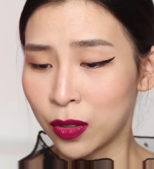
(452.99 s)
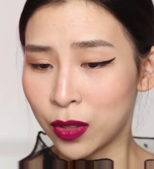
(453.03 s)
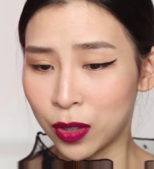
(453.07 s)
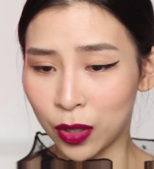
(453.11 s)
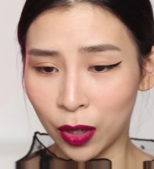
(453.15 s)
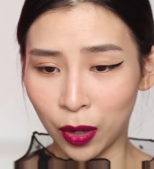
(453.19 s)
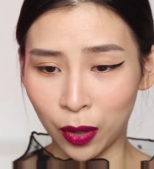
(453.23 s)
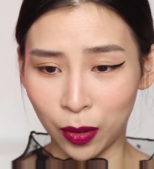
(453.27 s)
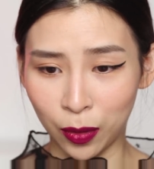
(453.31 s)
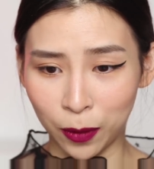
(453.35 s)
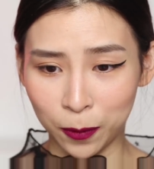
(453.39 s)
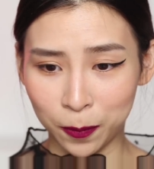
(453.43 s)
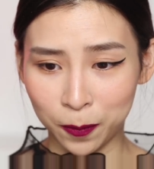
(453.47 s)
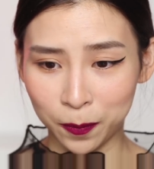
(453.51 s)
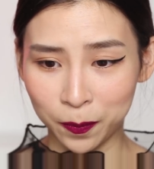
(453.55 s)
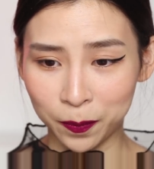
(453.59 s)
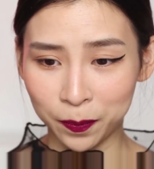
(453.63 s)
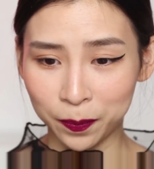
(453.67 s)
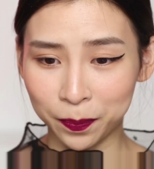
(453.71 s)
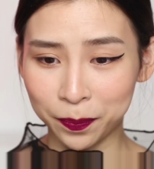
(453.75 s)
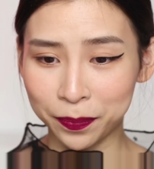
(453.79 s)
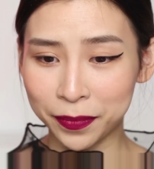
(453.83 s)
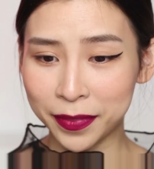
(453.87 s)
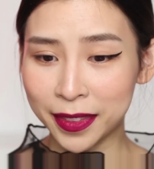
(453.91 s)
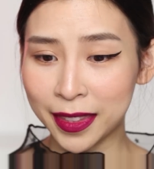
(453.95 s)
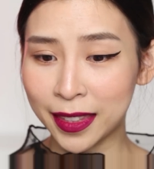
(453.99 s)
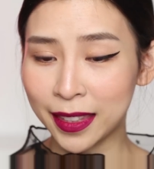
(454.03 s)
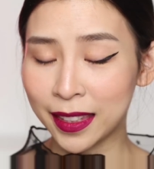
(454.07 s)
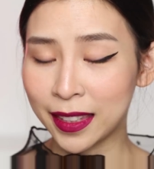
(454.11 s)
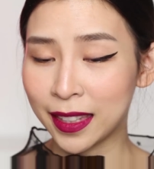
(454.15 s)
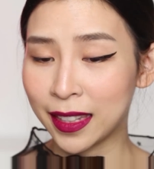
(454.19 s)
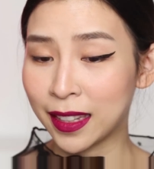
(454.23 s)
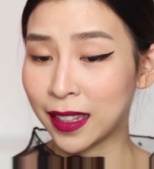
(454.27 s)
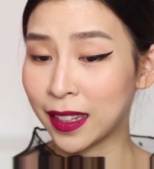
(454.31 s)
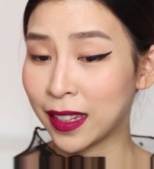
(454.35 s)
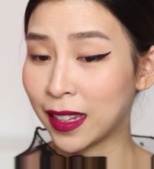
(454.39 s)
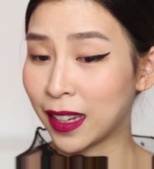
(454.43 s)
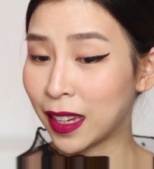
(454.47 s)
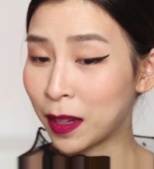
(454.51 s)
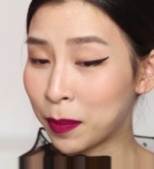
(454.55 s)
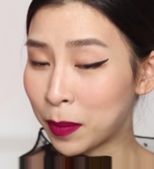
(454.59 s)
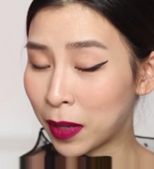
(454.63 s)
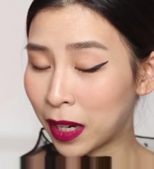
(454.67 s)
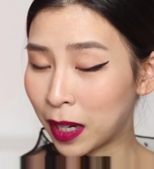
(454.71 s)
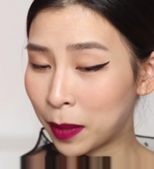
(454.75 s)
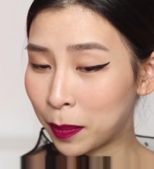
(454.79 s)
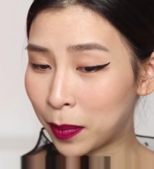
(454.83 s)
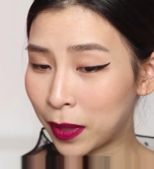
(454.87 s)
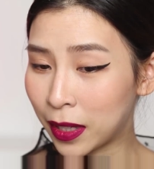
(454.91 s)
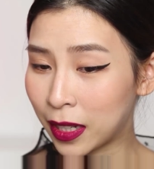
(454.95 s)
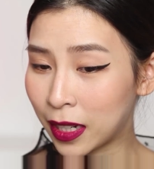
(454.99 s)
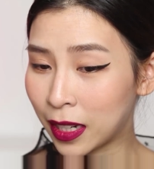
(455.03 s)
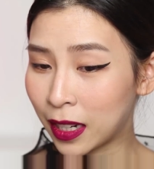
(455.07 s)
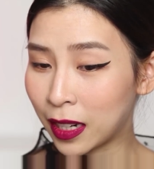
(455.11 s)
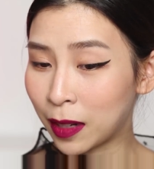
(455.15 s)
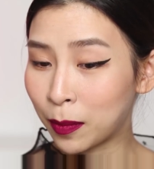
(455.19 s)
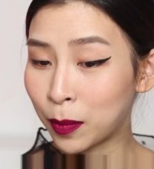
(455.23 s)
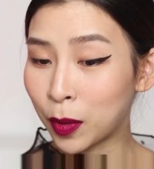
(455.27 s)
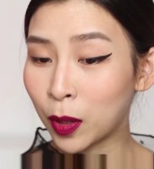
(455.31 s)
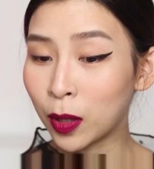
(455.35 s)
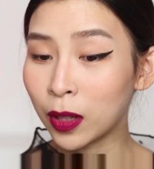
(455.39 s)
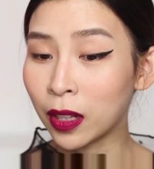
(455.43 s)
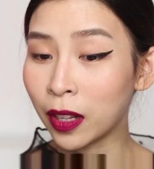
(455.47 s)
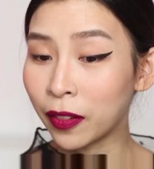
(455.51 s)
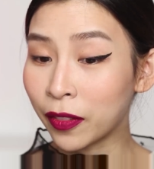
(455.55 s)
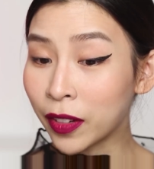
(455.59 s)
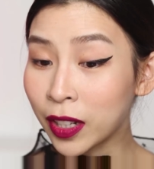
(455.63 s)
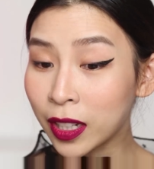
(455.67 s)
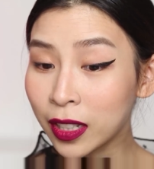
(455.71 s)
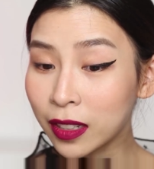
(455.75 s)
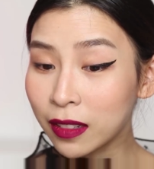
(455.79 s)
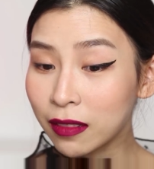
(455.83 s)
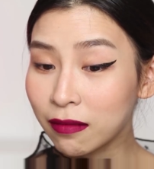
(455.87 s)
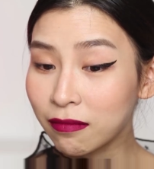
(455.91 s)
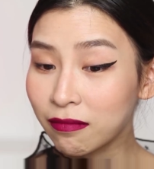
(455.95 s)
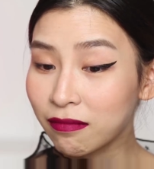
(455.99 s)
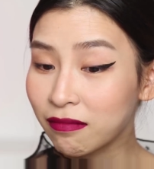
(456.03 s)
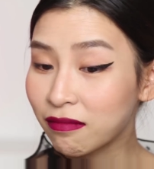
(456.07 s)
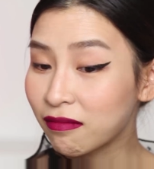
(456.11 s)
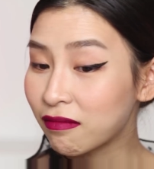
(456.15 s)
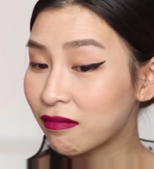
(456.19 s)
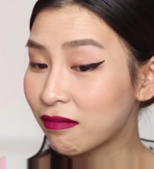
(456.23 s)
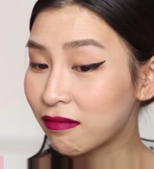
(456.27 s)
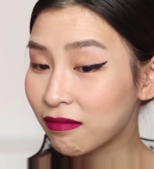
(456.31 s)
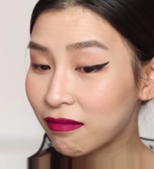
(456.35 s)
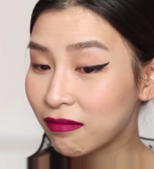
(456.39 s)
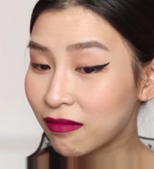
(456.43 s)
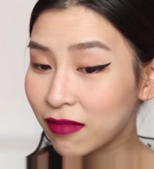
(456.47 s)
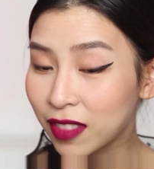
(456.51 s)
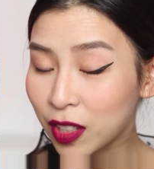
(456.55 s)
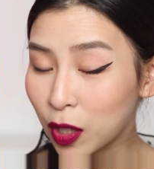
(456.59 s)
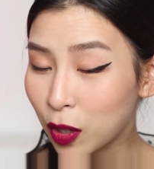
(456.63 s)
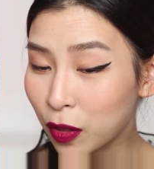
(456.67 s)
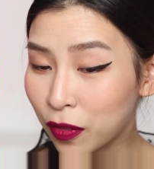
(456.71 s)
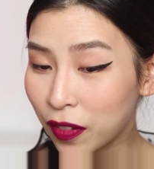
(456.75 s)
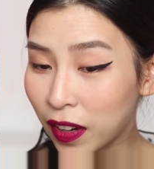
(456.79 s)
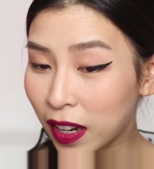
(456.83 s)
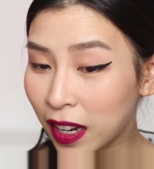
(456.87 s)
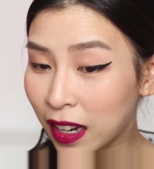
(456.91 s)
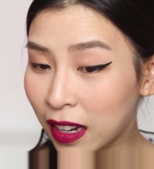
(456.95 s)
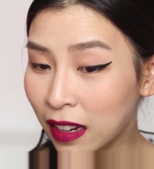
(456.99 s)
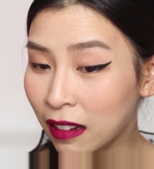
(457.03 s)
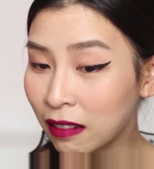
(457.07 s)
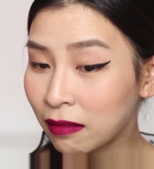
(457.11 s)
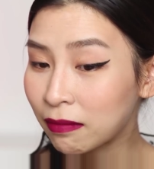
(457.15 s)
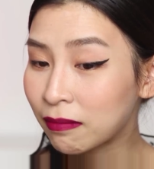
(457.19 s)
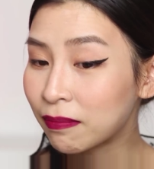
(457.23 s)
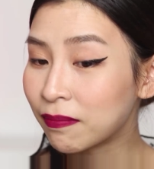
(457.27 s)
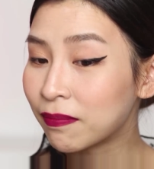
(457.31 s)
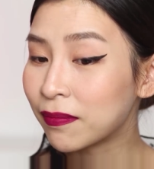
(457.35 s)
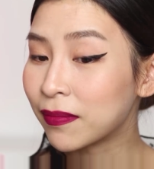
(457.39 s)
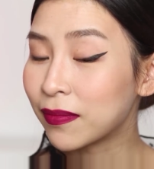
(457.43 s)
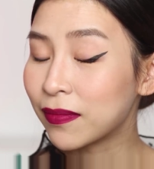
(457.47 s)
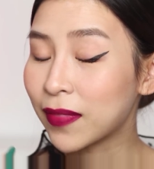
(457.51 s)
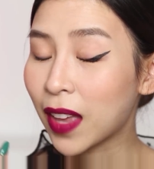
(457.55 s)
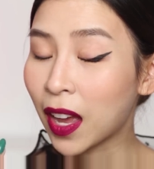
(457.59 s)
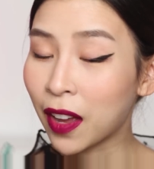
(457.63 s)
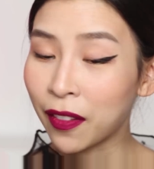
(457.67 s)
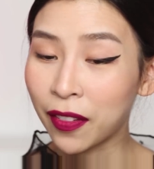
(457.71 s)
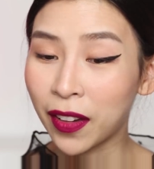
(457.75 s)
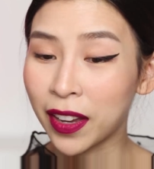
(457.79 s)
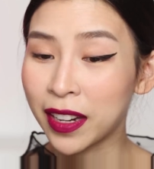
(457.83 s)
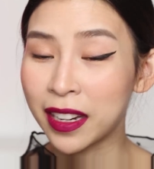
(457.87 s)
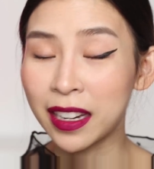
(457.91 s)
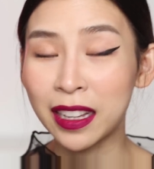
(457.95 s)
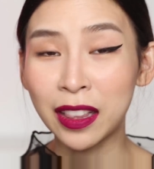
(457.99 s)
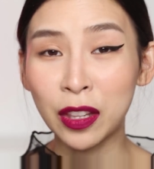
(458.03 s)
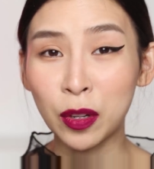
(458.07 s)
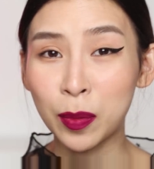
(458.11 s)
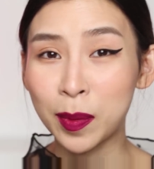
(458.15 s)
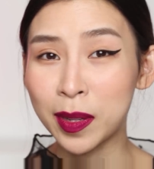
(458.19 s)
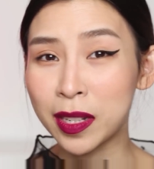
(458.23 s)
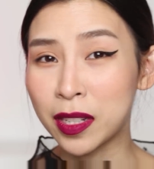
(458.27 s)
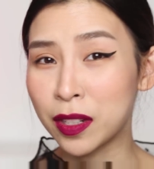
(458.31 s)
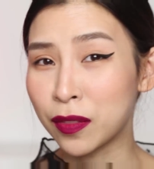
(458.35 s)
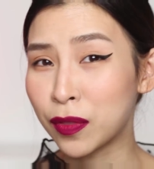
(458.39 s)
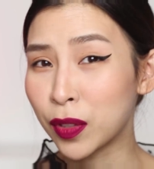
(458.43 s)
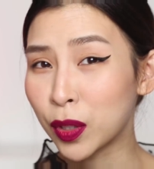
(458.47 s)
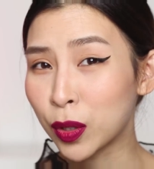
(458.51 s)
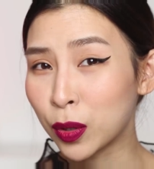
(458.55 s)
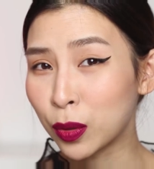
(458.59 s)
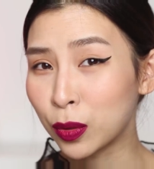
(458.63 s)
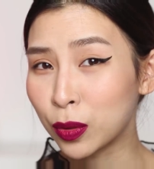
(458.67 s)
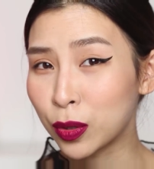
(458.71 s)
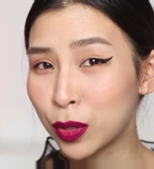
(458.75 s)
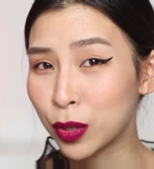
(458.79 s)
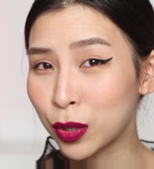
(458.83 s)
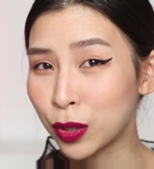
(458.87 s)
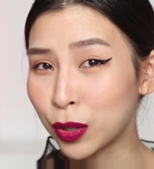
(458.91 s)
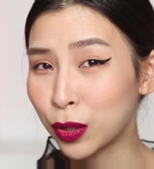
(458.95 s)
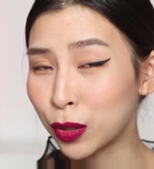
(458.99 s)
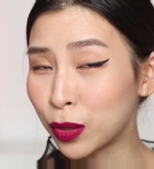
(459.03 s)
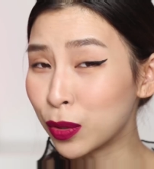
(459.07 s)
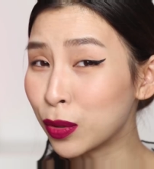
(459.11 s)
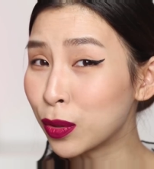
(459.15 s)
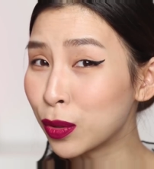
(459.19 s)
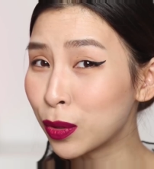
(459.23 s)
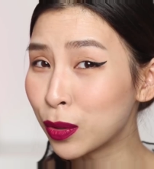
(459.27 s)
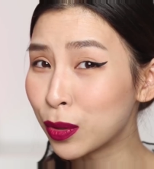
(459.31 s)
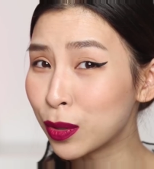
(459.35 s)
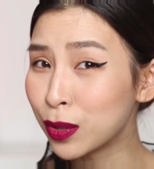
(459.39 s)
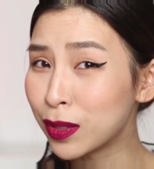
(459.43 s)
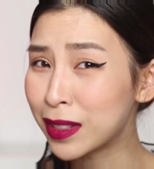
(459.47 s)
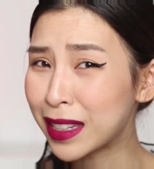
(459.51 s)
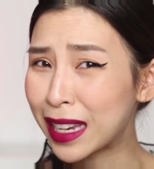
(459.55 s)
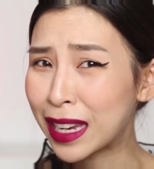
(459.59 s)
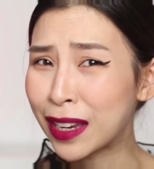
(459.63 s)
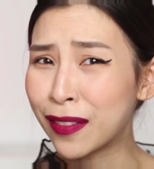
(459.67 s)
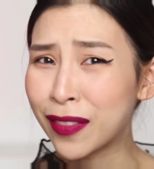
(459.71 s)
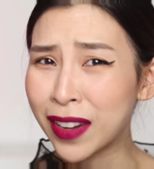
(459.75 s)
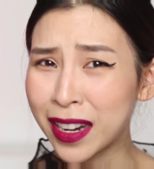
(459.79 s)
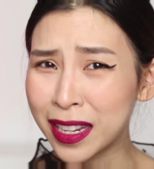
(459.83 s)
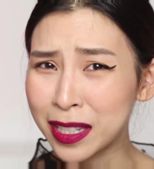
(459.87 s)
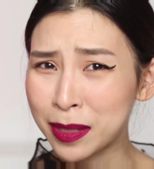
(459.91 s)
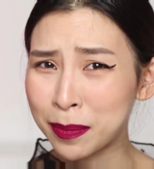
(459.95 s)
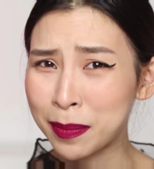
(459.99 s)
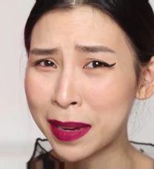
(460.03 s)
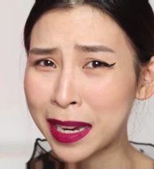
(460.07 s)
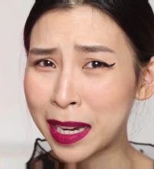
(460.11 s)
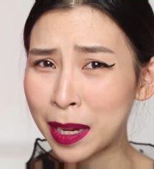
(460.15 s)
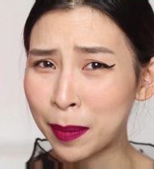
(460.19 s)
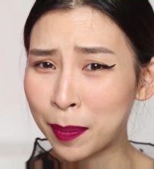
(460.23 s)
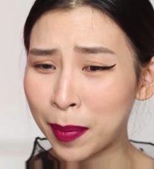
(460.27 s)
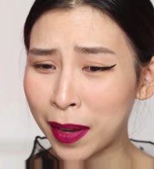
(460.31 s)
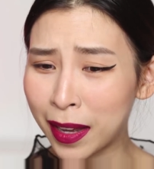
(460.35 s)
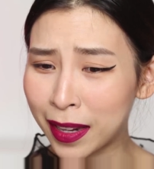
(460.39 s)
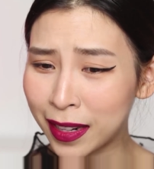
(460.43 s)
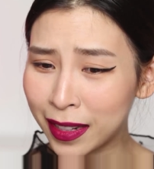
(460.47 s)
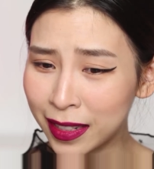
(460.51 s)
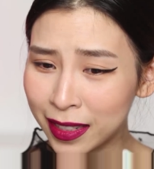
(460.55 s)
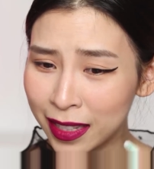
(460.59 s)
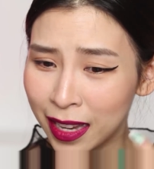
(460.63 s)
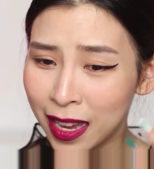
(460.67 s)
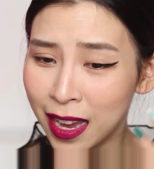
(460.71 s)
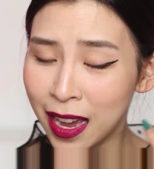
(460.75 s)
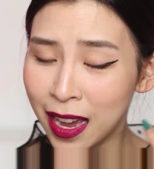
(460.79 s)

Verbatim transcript: So in my opinion, I'm not loving it so far. I find it a little bit difficult to use, even as a makeup artist.